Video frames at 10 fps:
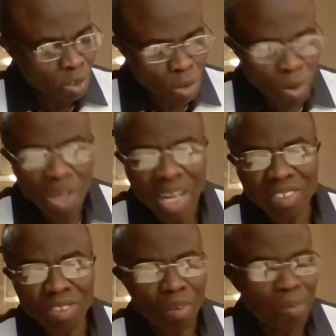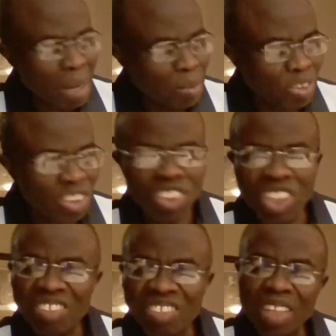Scholars or Bible
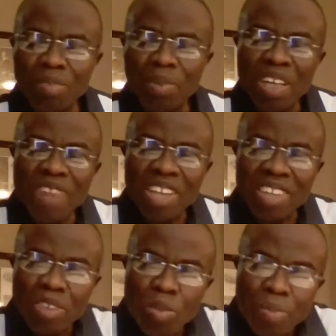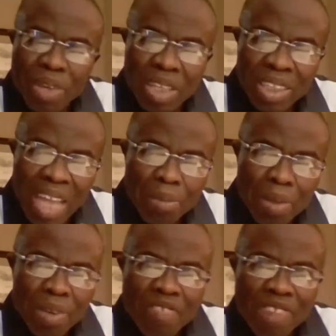teachers say that believers, that will be the time
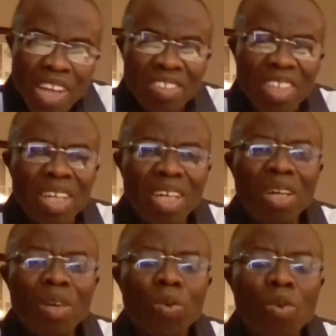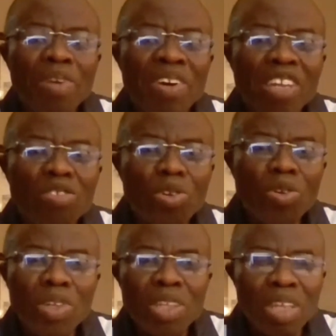the believers will be
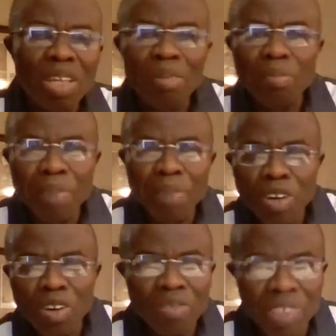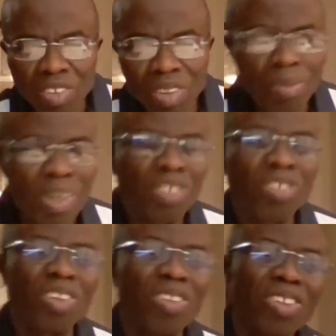rescued in the middle of the
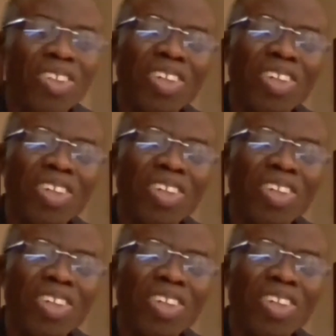tribulation.